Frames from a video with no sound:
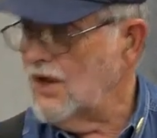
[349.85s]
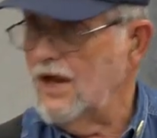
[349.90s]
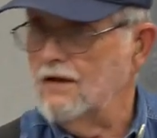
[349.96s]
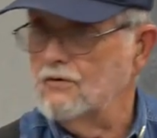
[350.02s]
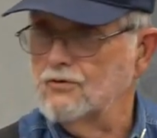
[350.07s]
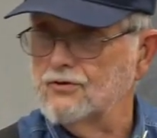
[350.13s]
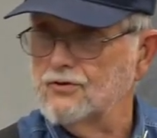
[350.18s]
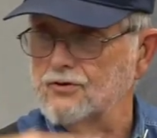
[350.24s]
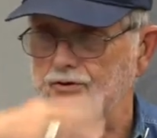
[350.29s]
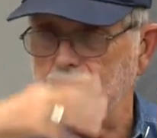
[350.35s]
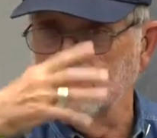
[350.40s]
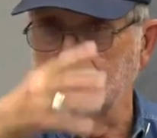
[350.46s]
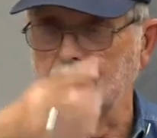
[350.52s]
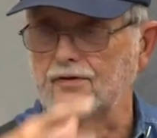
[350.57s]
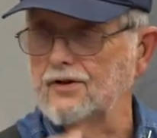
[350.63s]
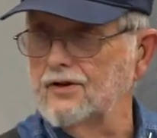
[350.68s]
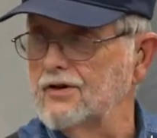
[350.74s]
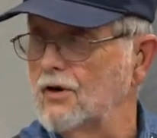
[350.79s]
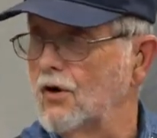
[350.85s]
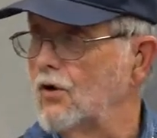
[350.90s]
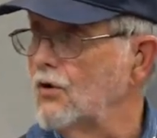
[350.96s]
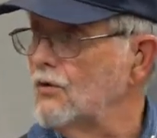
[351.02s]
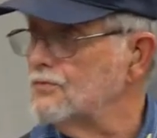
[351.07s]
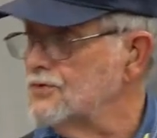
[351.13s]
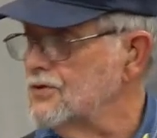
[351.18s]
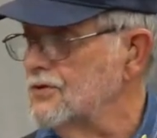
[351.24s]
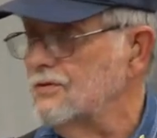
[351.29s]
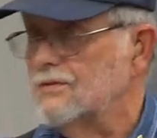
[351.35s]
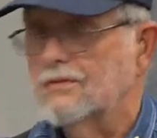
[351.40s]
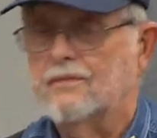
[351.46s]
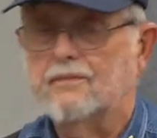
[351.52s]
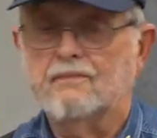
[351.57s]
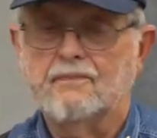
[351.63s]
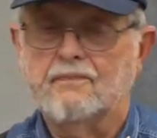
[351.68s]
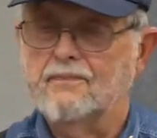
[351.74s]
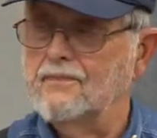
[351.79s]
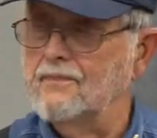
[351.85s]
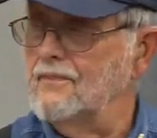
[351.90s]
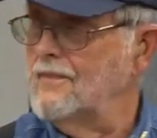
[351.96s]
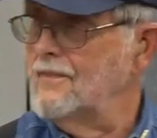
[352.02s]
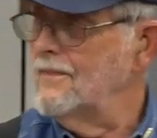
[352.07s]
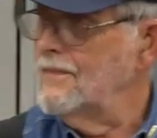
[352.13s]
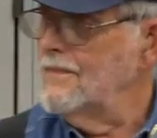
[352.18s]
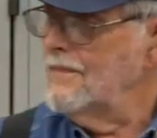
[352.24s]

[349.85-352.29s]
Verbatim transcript: well, was a civilian. Holmes no, and Fred and Parry.